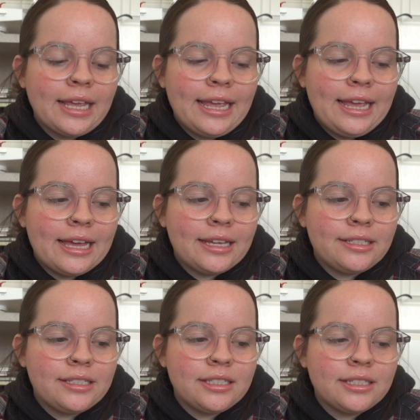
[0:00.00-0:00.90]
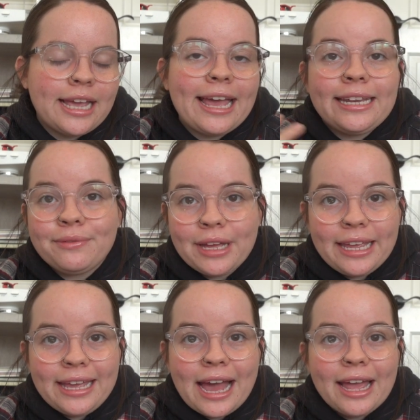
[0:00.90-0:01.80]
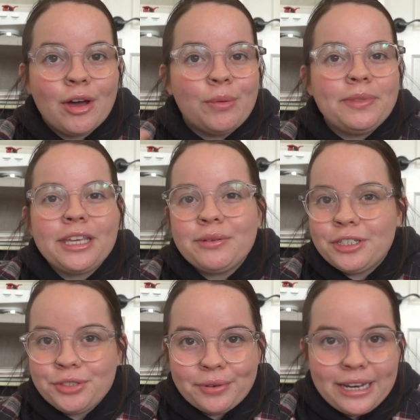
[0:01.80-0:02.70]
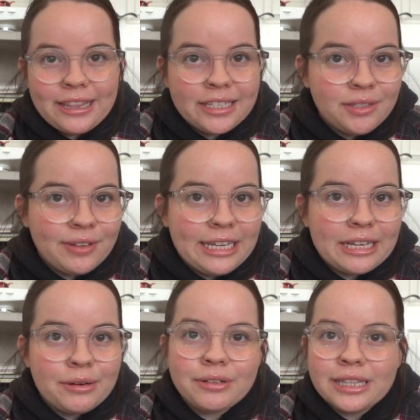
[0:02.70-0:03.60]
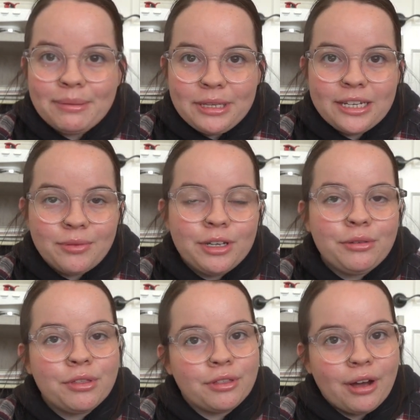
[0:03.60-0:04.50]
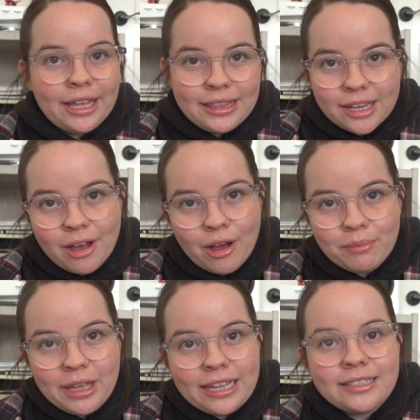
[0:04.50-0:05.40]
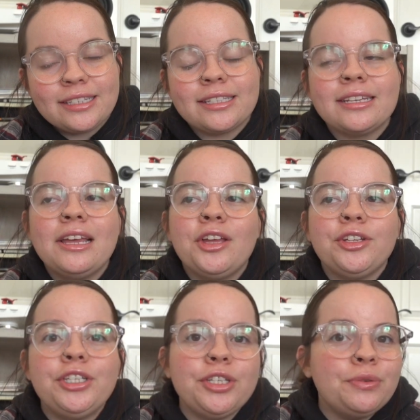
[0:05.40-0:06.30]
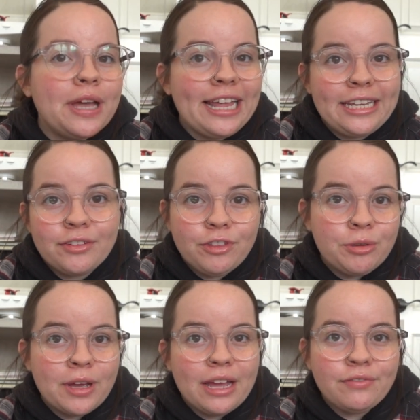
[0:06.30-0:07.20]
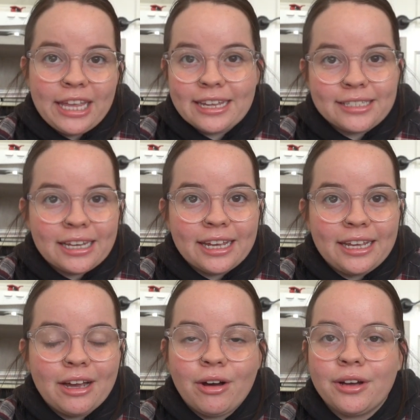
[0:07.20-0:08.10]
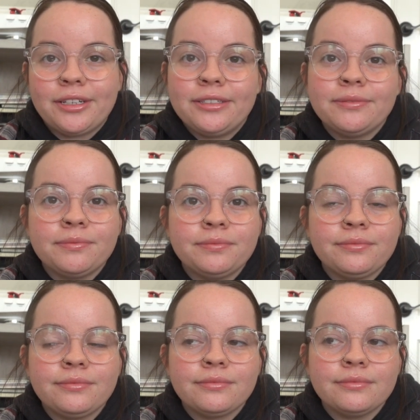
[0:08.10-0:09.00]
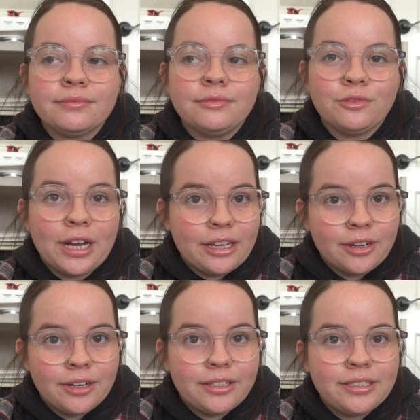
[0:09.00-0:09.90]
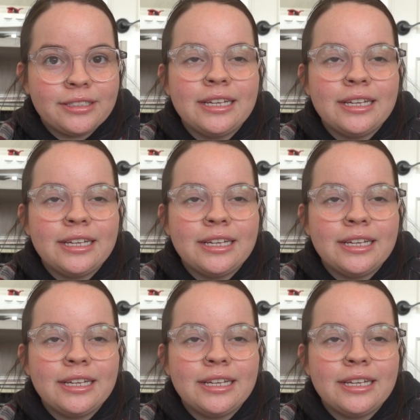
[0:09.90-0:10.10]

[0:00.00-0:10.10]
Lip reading: anyway, I hope that you enjoyed this video. Let me know what you thought in the comments. Do any of you have anti on record,